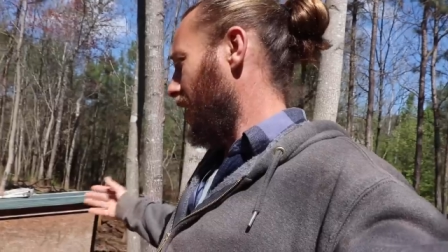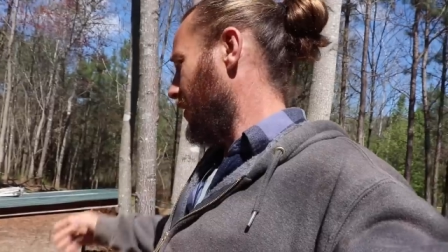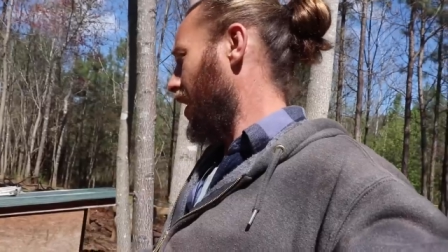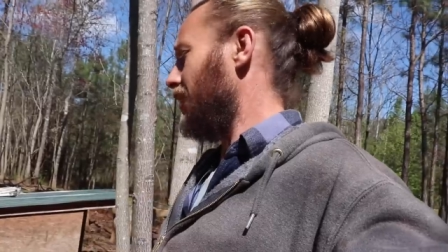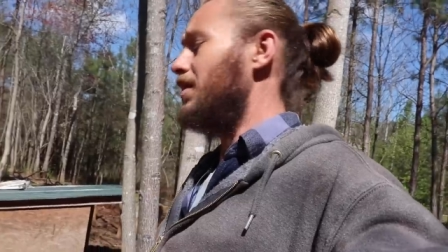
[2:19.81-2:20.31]

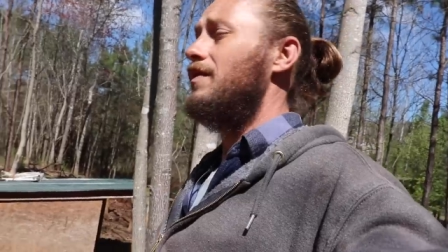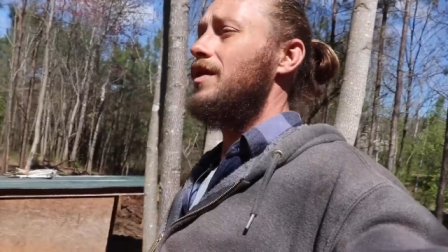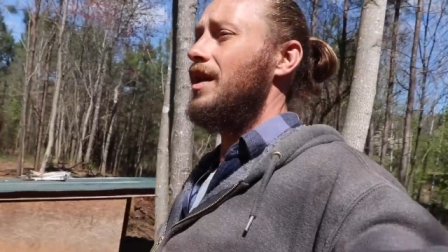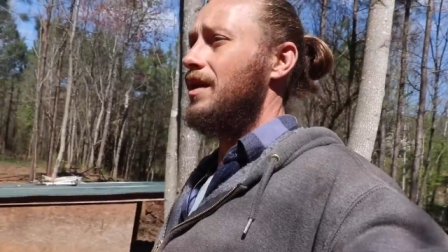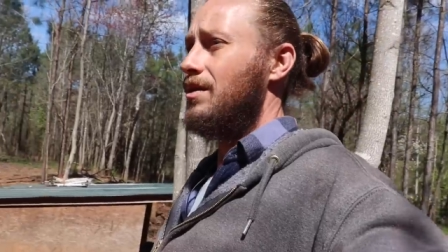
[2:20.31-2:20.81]
I, I don't
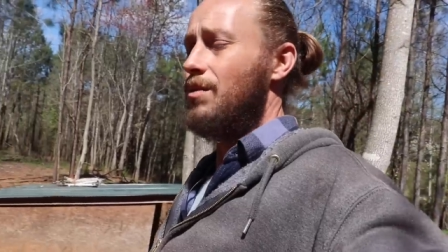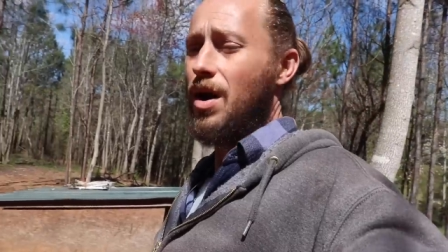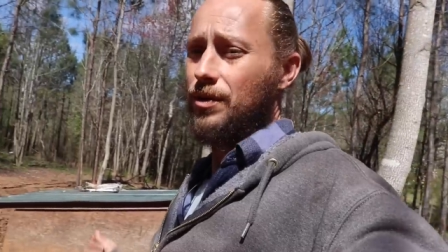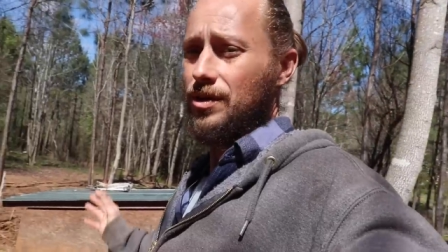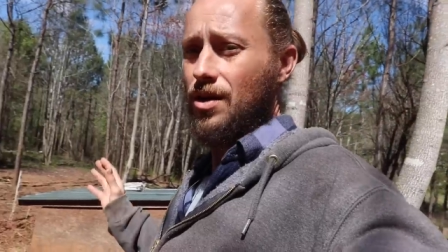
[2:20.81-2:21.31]
even think the
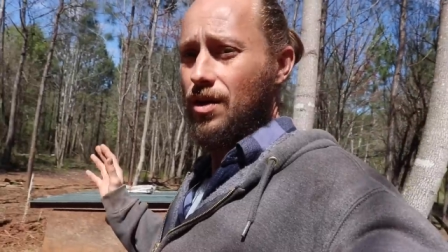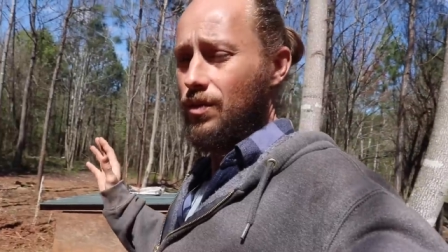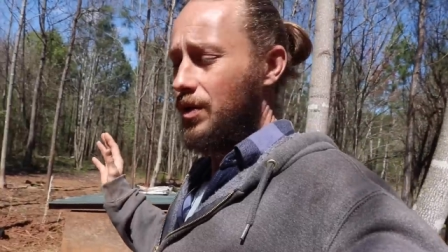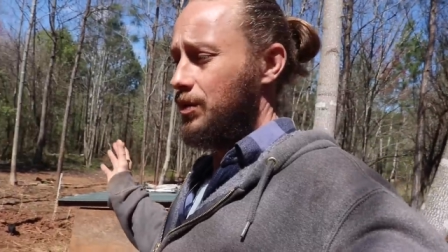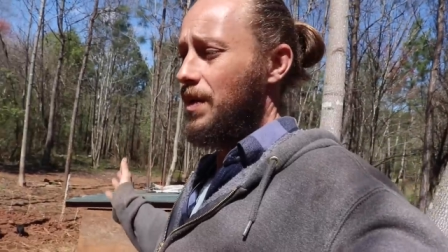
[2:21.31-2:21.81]
mamas
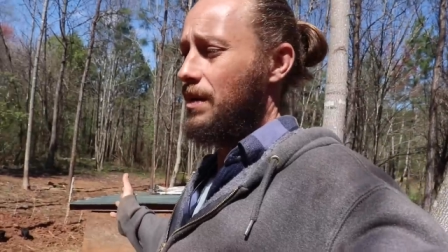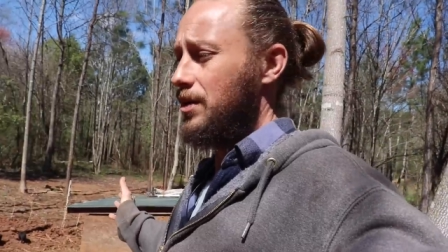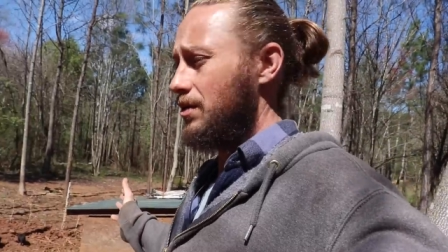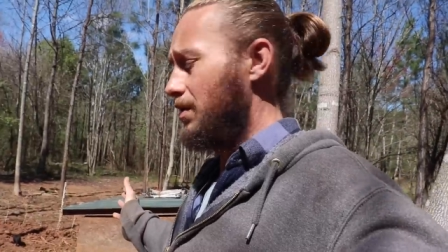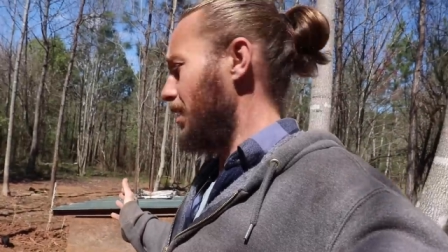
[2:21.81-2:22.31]
know which
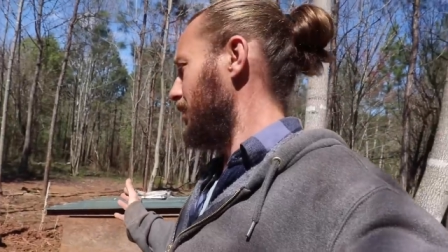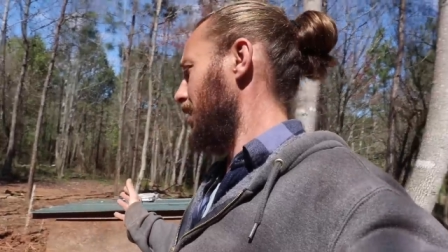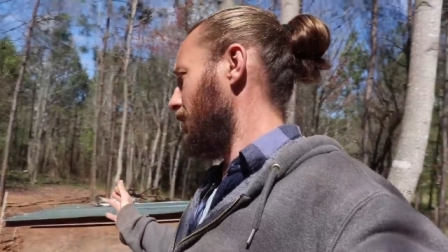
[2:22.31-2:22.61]
babies are theirs